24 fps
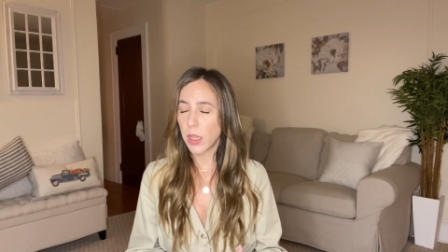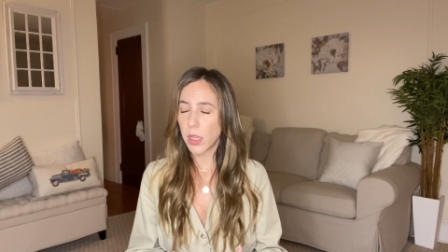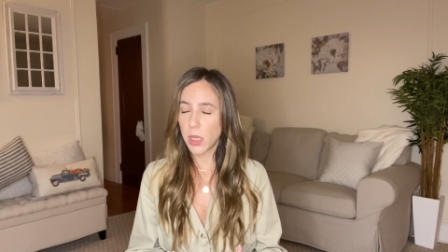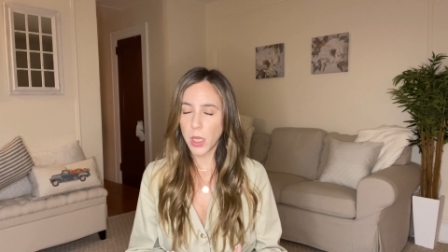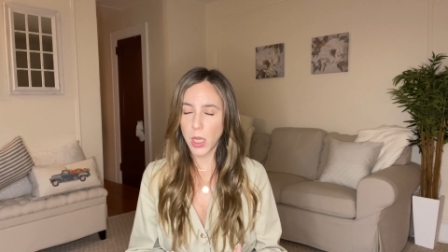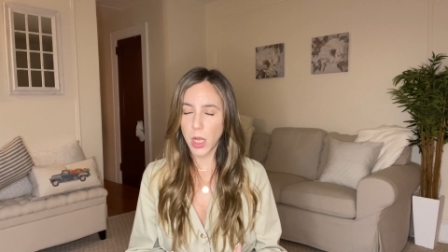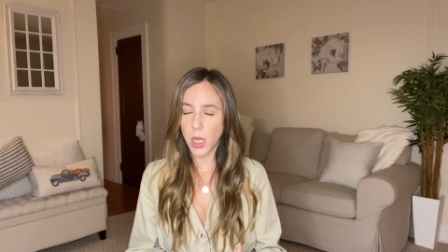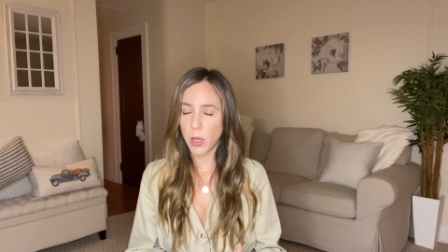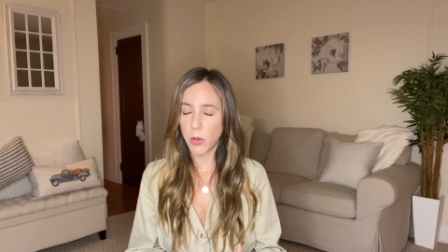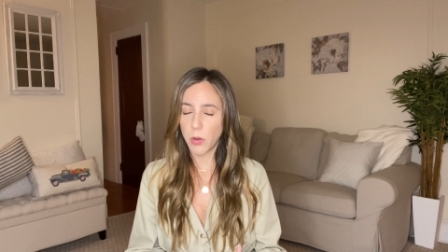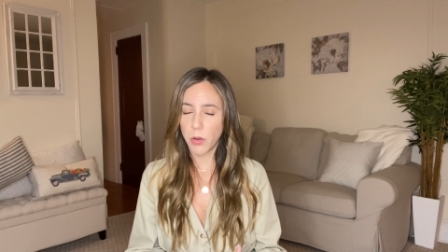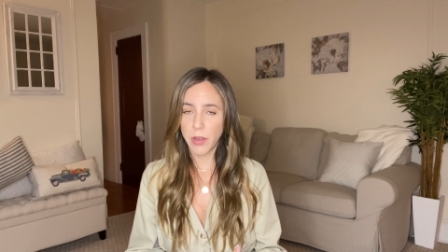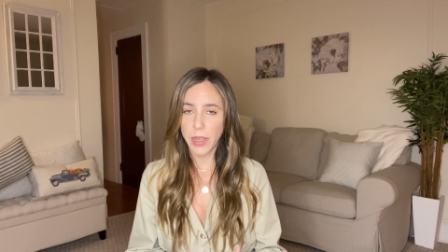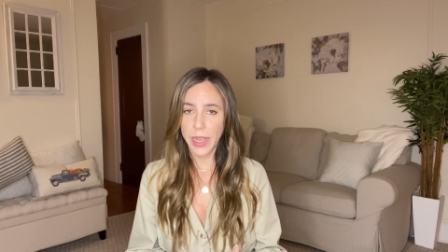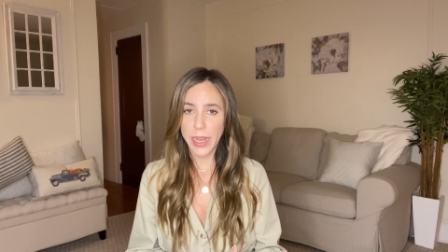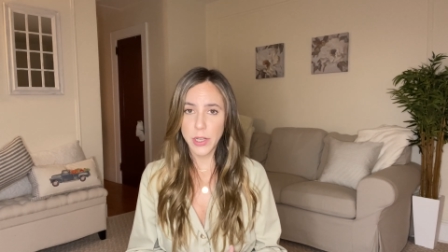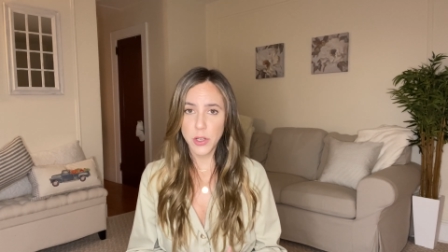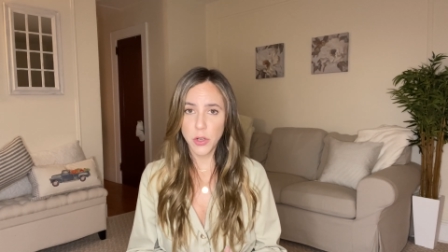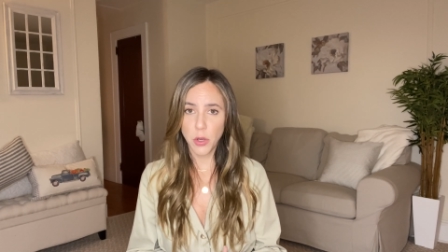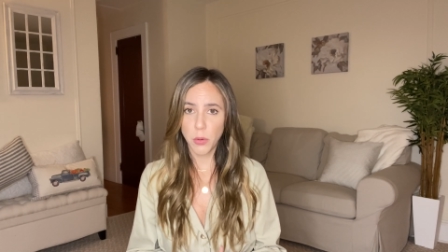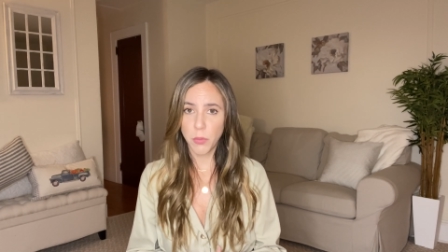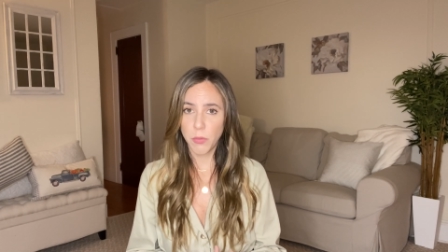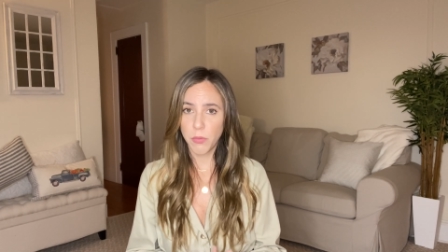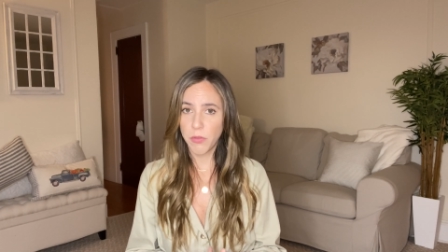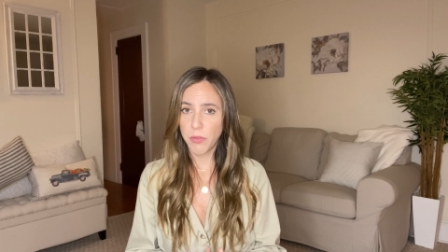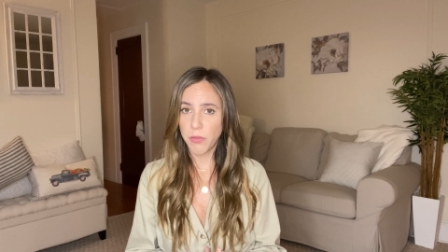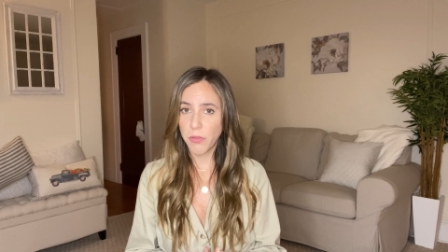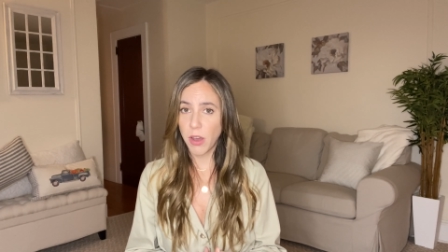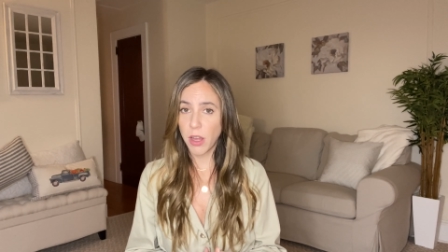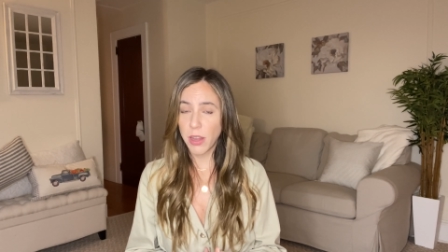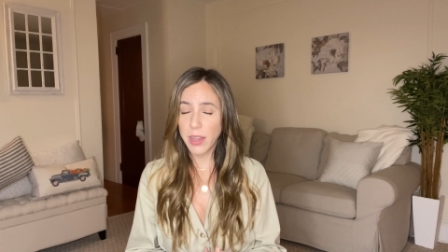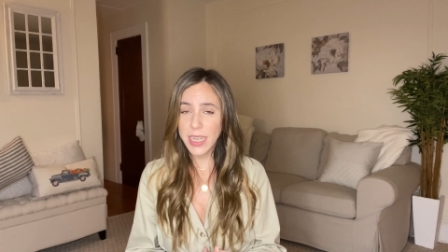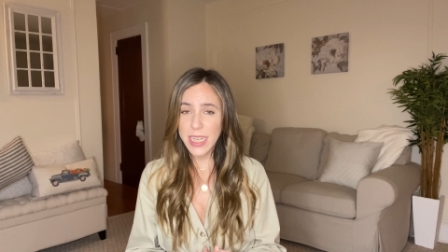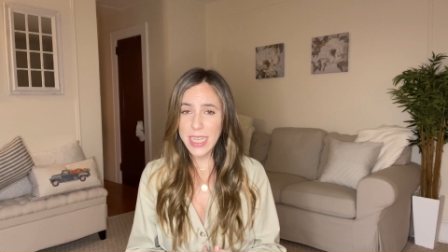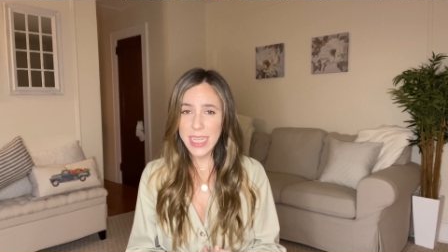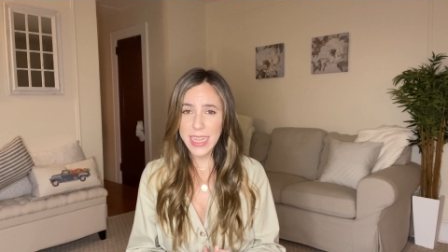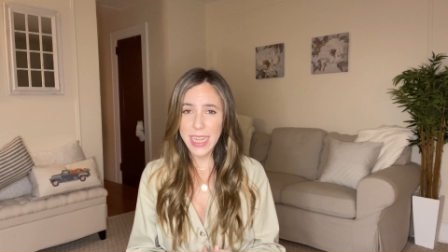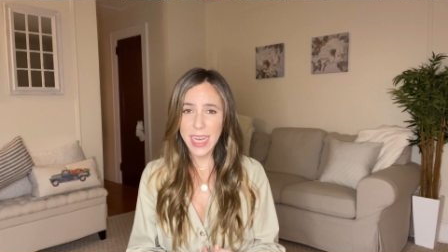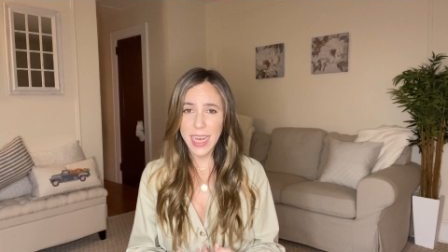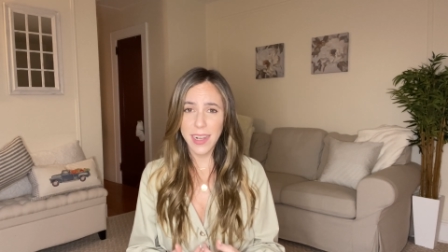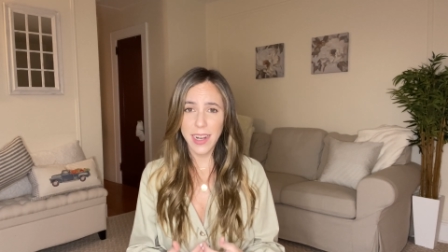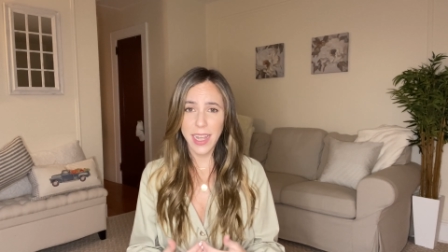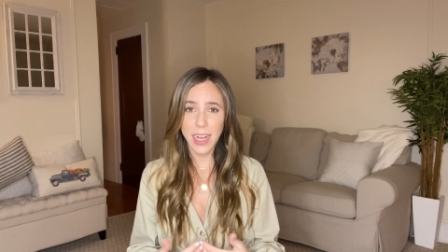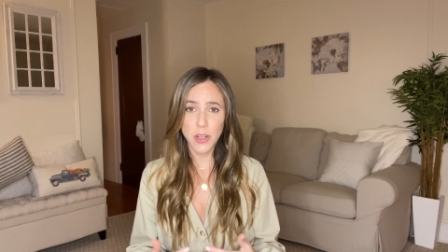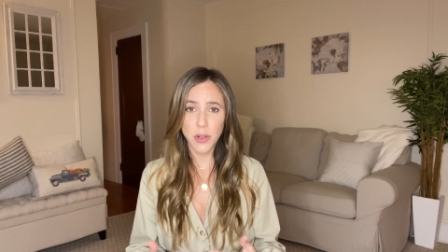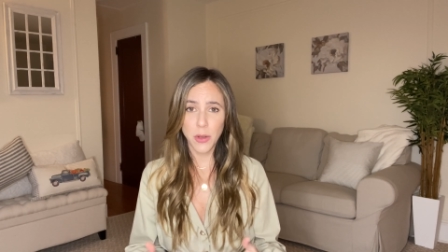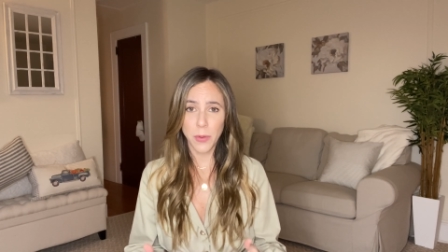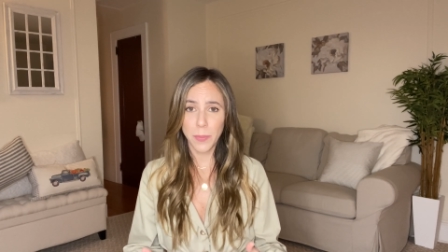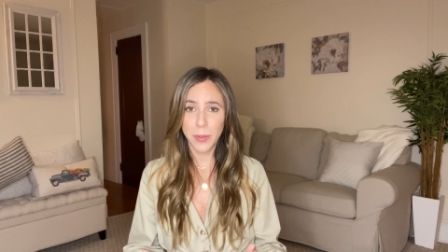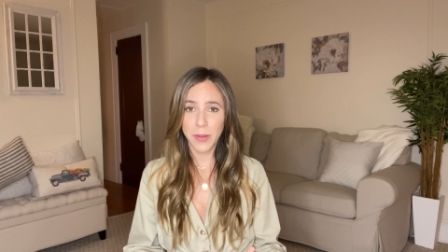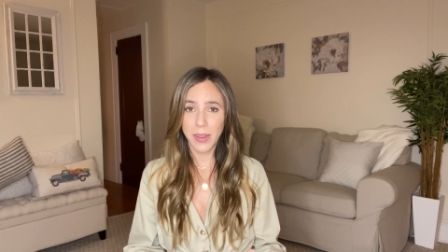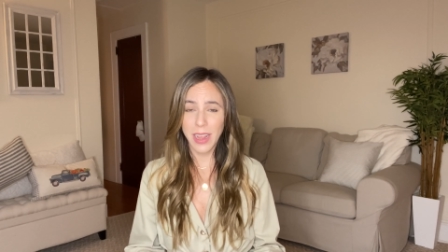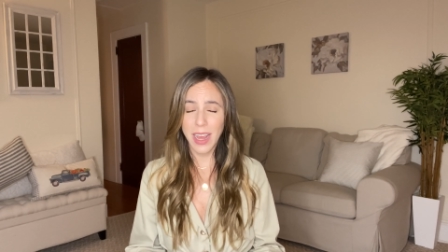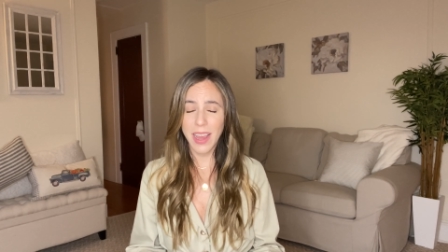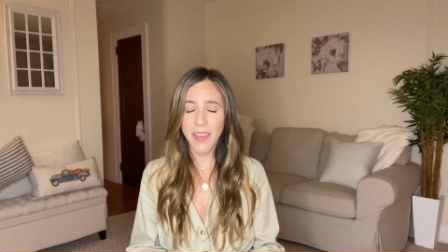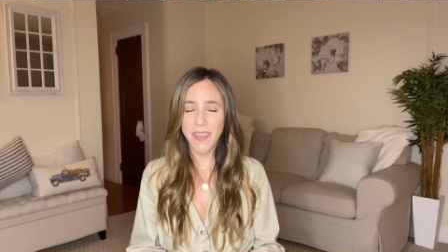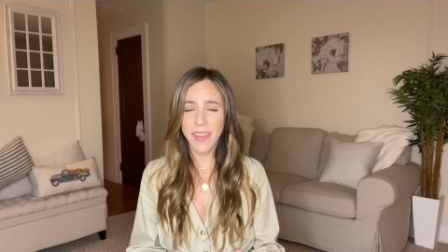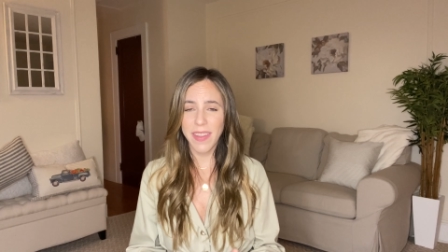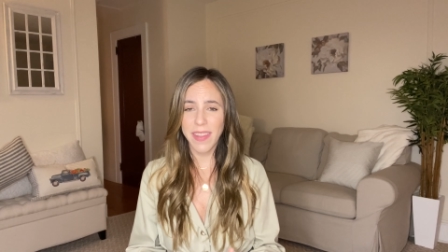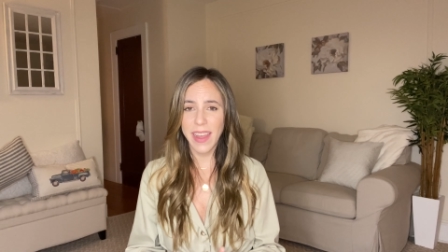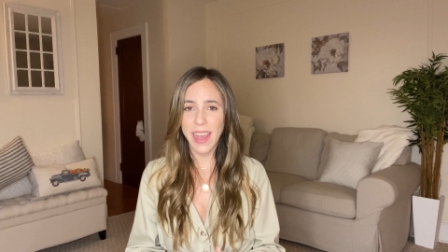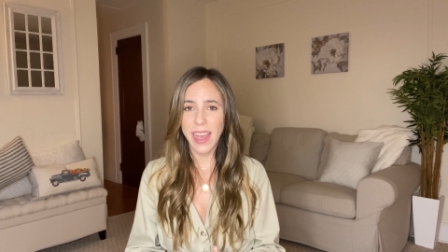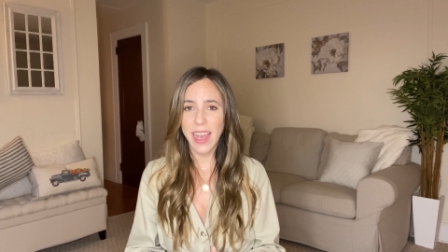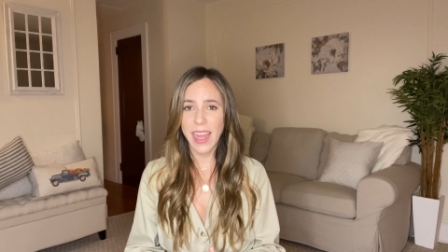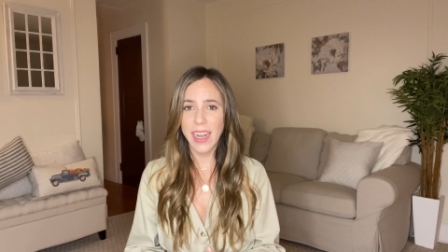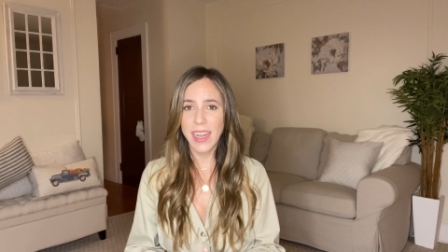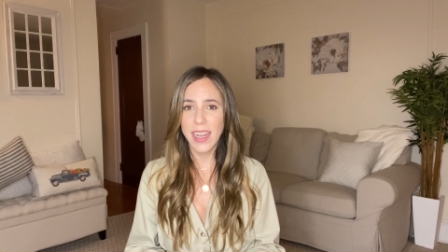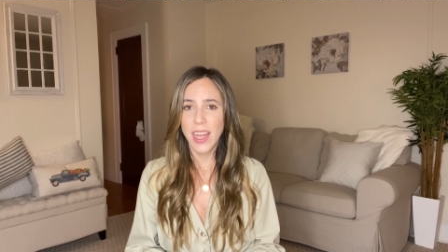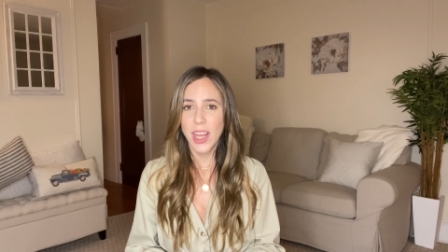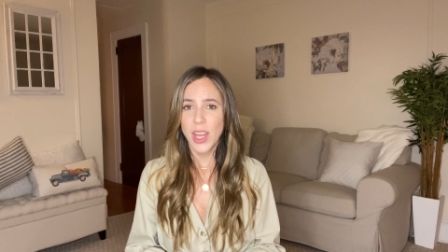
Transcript: No, I don't fall into that. I don't believe in that.